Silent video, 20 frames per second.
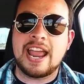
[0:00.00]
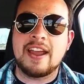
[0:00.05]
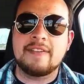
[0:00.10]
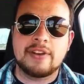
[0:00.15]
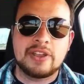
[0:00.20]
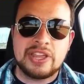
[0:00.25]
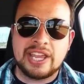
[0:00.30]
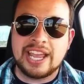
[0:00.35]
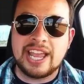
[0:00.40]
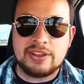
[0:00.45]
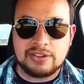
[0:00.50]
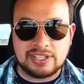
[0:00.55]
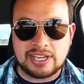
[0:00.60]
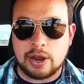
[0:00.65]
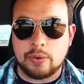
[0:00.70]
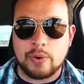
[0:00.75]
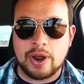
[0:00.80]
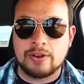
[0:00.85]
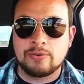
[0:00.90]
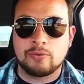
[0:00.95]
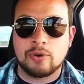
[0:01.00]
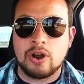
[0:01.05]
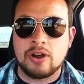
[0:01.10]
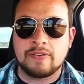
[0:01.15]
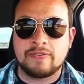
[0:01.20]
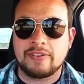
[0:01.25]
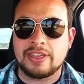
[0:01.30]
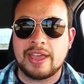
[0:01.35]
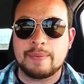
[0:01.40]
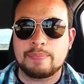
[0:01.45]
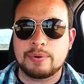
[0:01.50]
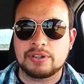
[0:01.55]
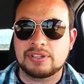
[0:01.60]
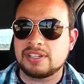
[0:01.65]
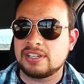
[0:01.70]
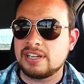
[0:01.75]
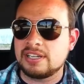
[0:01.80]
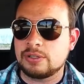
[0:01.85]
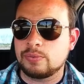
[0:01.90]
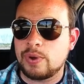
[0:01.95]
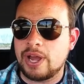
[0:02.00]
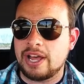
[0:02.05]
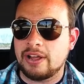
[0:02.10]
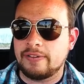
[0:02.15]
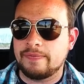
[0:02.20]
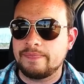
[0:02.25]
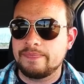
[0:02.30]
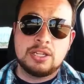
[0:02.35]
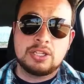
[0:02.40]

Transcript: everything else that went wrong for that person as well.